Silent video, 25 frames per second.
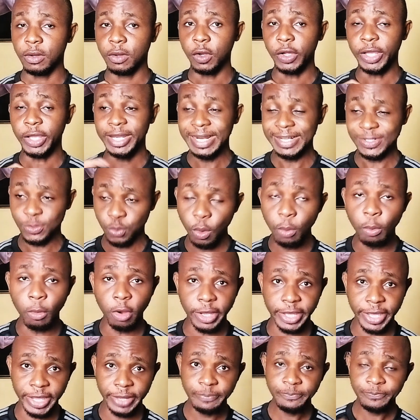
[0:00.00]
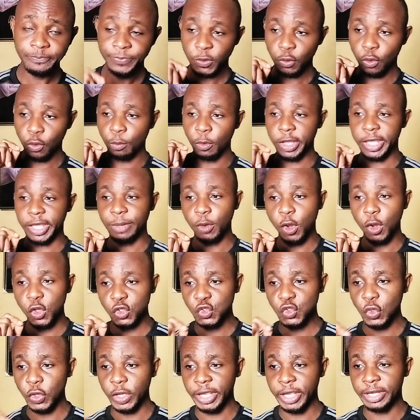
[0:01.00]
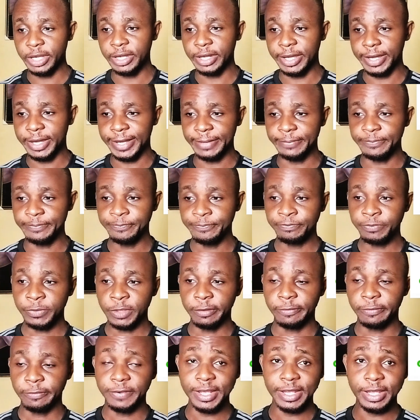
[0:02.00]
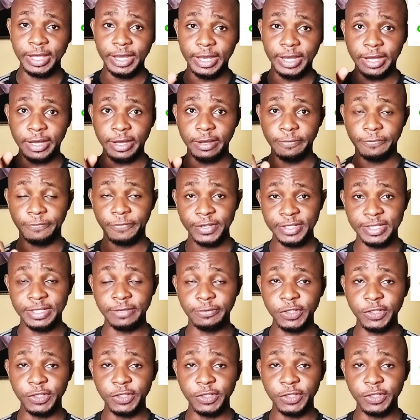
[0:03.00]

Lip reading: Okay, there's one more game also in the first